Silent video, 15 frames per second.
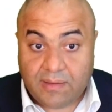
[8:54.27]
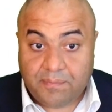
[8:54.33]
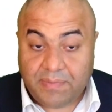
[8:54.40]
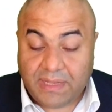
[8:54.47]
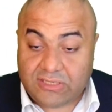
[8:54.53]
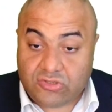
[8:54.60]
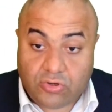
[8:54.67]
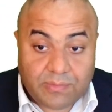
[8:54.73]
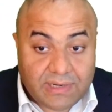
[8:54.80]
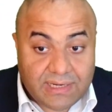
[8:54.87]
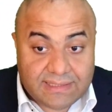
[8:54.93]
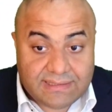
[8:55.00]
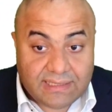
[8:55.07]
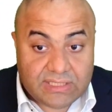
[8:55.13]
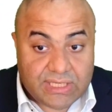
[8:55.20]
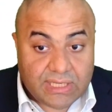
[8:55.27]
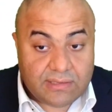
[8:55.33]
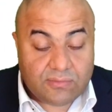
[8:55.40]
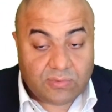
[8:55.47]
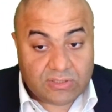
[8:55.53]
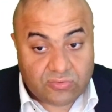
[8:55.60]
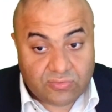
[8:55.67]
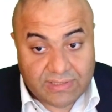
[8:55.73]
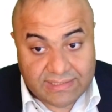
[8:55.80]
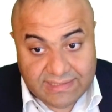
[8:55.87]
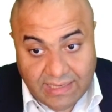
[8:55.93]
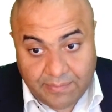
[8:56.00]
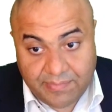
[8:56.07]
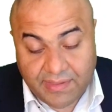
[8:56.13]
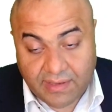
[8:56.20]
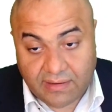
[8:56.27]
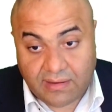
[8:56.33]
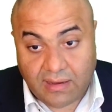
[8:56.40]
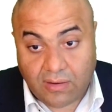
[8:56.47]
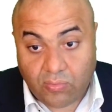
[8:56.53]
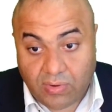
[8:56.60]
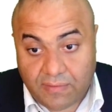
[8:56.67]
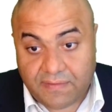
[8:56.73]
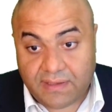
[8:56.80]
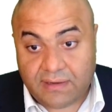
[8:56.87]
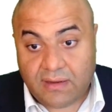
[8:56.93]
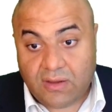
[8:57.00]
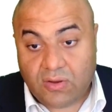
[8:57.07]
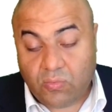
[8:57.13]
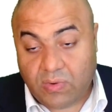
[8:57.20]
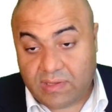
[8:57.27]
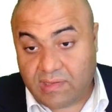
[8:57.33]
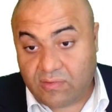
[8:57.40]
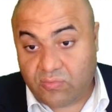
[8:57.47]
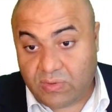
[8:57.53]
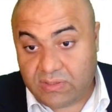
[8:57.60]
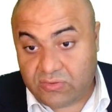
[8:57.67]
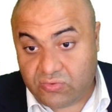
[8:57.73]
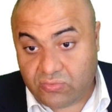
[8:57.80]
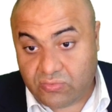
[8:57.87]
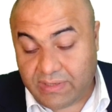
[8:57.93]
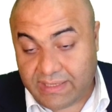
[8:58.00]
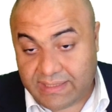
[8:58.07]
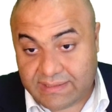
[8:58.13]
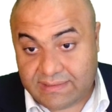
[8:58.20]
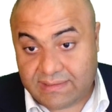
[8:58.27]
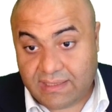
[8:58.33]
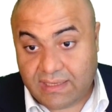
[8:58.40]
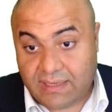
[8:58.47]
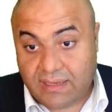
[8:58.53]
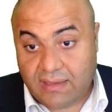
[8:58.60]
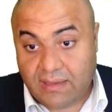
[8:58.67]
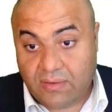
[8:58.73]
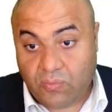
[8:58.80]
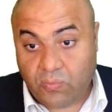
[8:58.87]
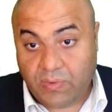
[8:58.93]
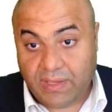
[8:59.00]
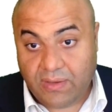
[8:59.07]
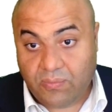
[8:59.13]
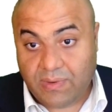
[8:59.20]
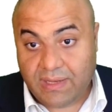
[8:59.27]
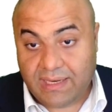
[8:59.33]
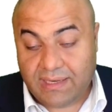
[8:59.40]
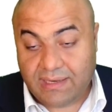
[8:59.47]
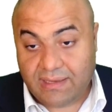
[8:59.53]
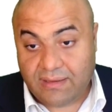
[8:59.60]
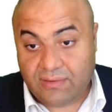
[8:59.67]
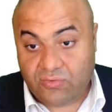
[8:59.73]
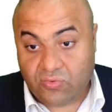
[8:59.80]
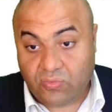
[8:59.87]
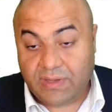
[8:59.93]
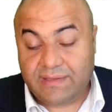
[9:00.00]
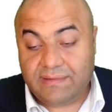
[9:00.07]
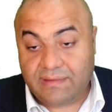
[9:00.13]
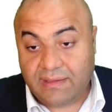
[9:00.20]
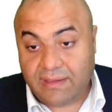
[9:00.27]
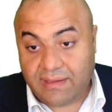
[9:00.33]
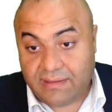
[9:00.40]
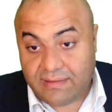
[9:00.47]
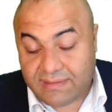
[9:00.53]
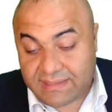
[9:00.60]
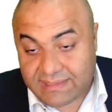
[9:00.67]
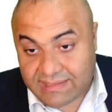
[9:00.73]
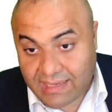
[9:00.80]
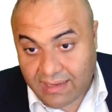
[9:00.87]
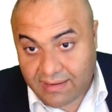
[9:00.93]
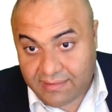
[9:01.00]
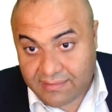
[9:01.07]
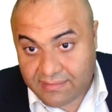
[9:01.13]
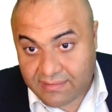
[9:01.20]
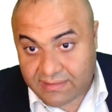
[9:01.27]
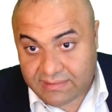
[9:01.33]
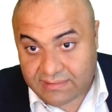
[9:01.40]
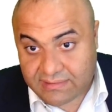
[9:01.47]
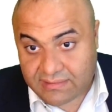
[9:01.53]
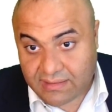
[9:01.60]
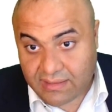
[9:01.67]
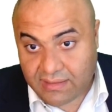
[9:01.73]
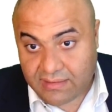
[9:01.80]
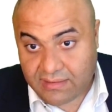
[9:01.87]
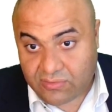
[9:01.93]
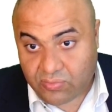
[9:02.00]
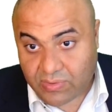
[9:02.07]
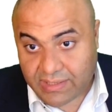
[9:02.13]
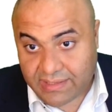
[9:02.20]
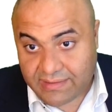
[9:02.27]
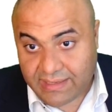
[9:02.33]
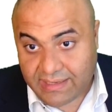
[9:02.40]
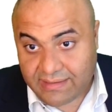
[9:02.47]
Patch normalization will do the same thing. However, what it will do is we will do it inside this network. In the